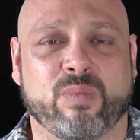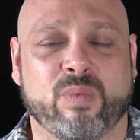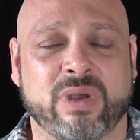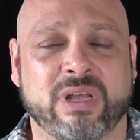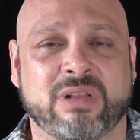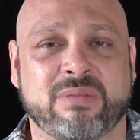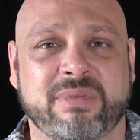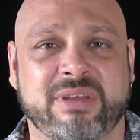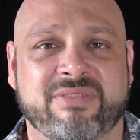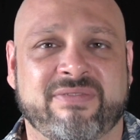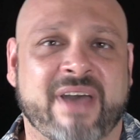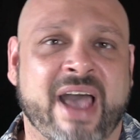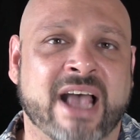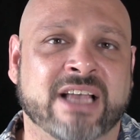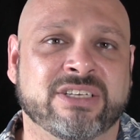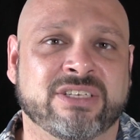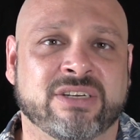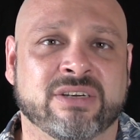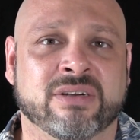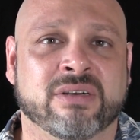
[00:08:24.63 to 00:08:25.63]
will be
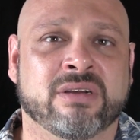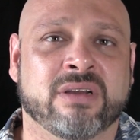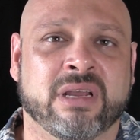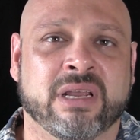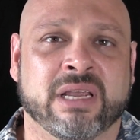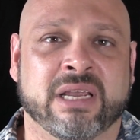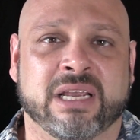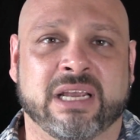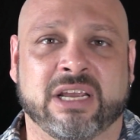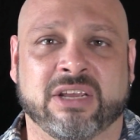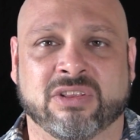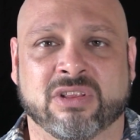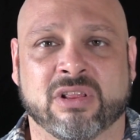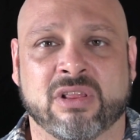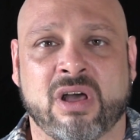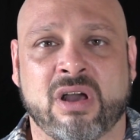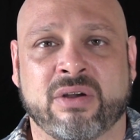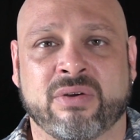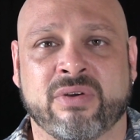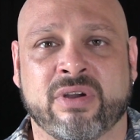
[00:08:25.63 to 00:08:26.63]
faster in the
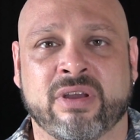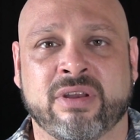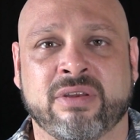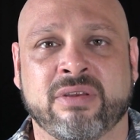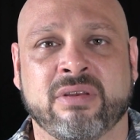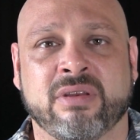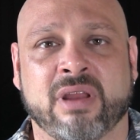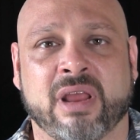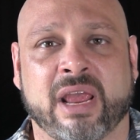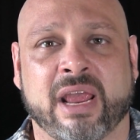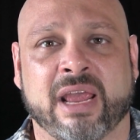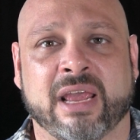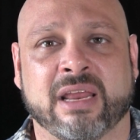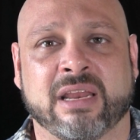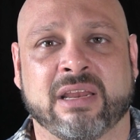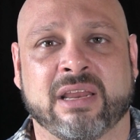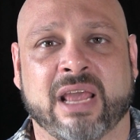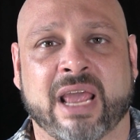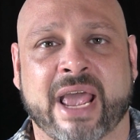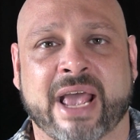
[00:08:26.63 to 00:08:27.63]
long run
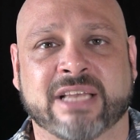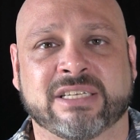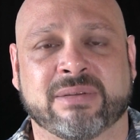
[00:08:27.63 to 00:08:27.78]
and